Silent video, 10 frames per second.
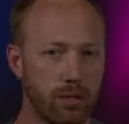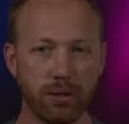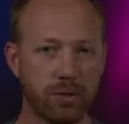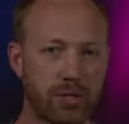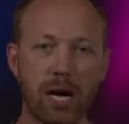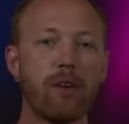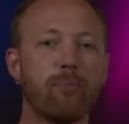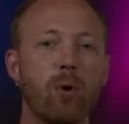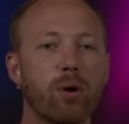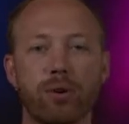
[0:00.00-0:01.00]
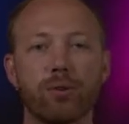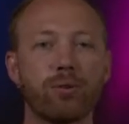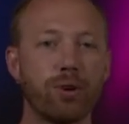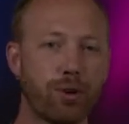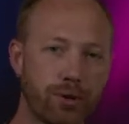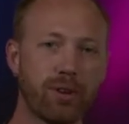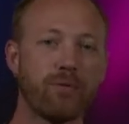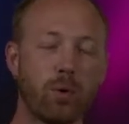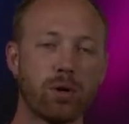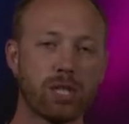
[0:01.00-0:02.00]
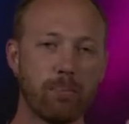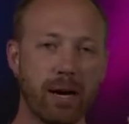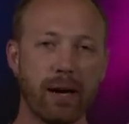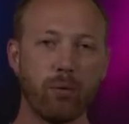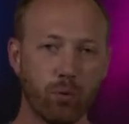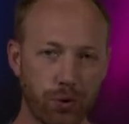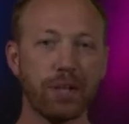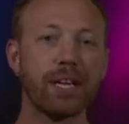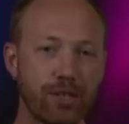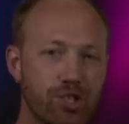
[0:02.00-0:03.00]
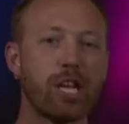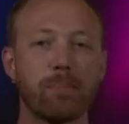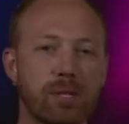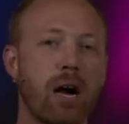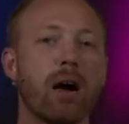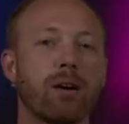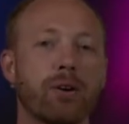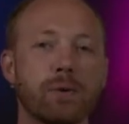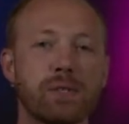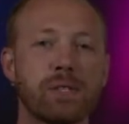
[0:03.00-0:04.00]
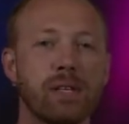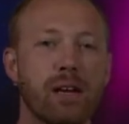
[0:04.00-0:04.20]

sophomore who couldn't afford to buy really cheap tacos.